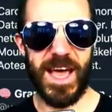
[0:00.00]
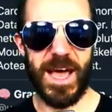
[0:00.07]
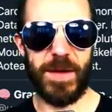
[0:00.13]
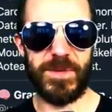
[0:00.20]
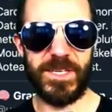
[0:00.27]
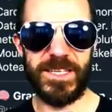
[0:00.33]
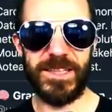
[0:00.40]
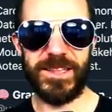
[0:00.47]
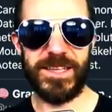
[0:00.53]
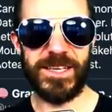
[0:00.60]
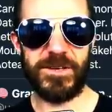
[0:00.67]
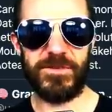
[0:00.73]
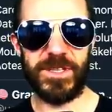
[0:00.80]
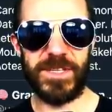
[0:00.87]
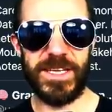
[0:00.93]
I mean, he
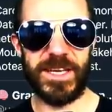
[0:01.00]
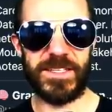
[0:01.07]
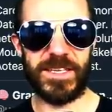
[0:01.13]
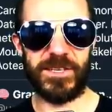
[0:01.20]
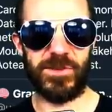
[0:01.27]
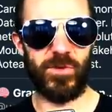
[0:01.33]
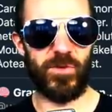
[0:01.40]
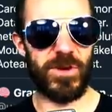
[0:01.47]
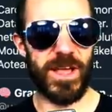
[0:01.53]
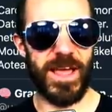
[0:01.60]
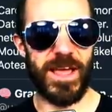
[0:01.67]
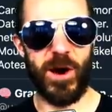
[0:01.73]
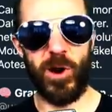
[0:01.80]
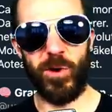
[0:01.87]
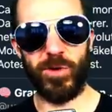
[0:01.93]
literally has ignored a
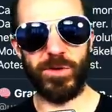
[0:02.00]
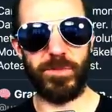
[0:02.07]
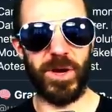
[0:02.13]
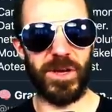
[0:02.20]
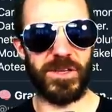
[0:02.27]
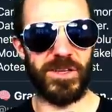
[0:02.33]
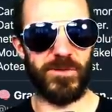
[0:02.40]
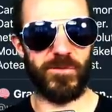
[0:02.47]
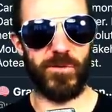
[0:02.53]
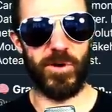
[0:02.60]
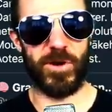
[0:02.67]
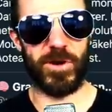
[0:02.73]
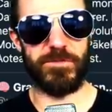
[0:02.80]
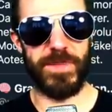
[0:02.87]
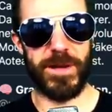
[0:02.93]
whole body of
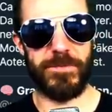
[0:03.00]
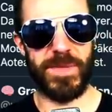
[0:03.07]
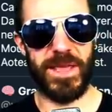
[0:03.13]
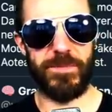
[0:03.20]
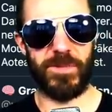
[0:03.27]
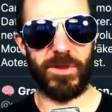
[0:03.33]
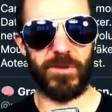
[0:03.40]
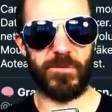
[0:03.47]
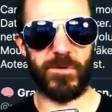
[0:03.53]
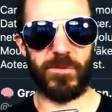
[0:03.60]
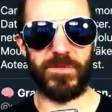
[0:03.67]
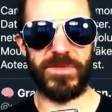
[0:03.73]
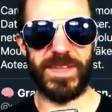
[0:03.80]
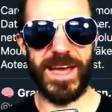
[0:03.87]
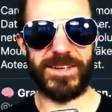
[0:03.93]
work by people
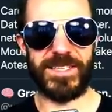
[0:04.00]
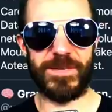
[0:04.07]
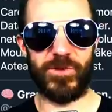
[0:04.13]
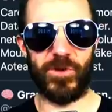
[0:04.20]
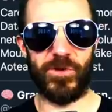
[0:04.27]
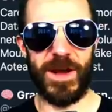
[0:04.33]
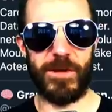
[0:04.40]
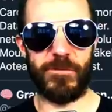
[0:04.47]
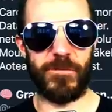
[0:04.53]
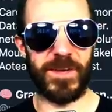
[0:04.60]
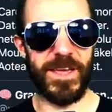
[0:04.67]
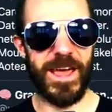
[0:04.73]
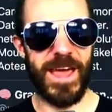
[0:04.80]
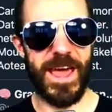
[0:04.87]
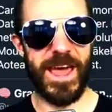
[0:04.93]
from that demographic,
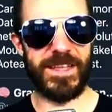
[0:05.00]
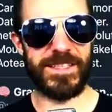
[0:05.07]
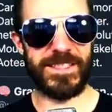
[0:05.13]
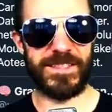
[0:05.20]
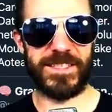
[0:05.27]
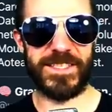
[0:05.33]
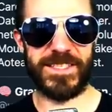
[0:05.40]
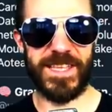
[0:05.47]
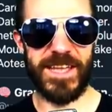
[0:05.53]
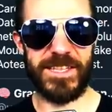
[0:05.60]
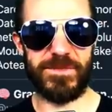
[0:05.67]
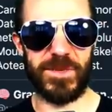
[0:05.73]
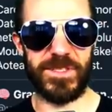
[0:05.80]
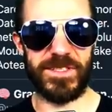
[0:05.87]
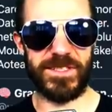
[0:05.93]
hence the
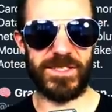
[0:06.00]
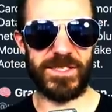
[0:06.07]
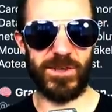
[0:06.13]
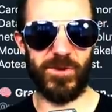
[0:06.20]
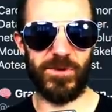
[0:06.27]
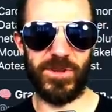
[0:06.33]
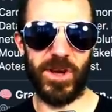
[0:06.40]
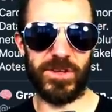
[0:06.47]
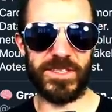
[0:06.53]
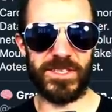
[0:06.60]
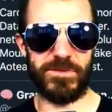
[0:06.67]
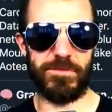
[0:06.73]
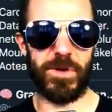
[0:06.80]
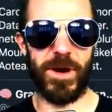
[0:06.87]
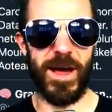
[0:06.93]
statement, so not
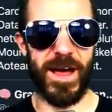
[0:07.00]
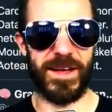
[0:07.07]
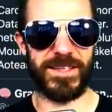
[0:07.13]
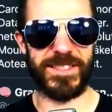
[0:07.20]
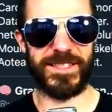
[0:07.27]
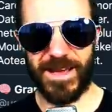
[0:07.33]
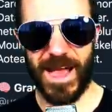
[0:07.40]
surprised.